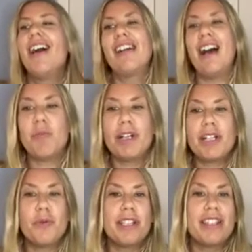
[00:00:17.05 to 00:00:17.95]
God went
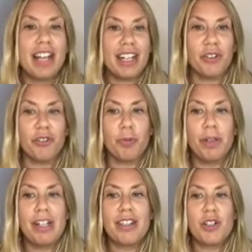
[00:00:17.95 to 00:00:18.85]
to a second group,
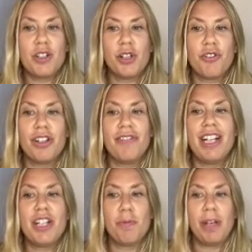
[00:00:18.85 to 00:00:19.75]
the children of
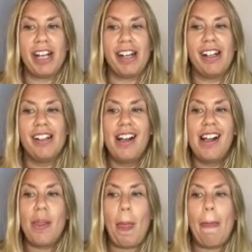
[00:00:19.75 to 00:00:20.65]
Ishmael.
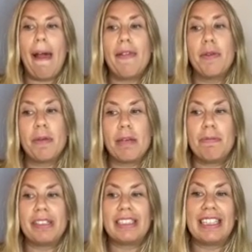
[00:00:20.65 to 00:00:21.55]
And the
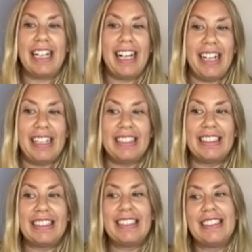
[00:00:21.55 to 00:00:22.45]
people said,
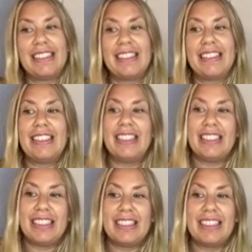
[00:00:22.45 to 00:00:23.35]

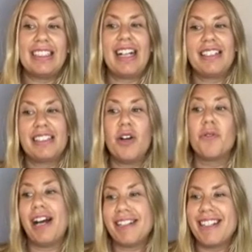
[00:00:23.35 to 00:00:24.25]
God
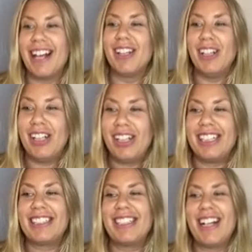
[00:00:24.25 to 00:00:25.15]
said, look,
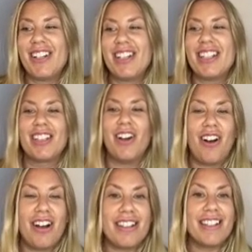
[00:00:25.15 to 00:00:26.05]
it's not just
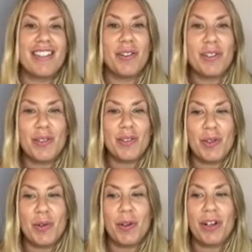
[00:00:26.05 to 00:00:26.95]
laws. It's also
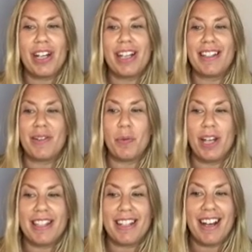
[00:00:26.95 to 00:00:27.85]
stories and
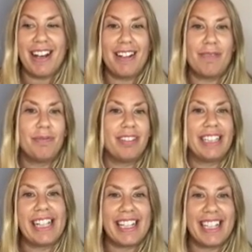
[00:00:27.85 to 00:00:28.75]
wisdom.
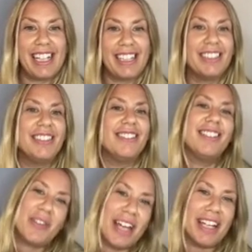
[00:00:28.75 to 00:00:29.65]
And they said,
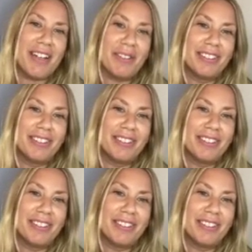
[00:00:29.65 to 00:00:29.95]
no, thank you.